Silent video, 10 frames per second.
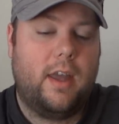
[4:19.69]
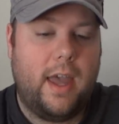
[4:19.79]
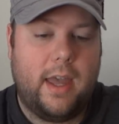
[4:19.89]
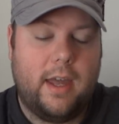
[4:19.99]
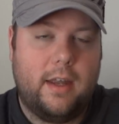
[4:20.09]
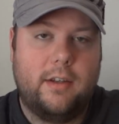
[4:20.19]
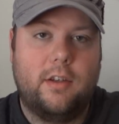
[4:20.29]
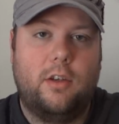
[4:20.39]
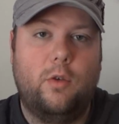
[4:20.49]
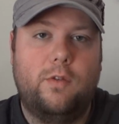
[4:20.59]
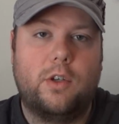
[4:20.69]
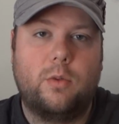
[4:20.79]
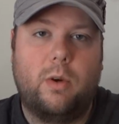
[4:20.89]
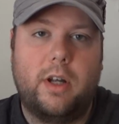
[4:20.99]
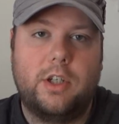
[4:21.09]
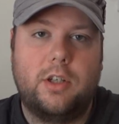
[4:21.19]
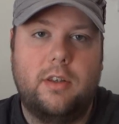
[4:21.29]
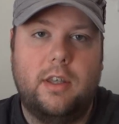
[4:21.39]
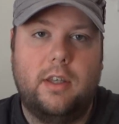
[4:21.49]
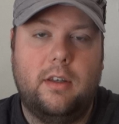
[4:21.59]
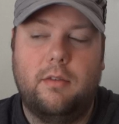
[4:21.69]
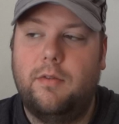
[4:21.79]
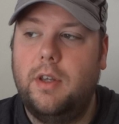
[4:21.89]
and you've just watched the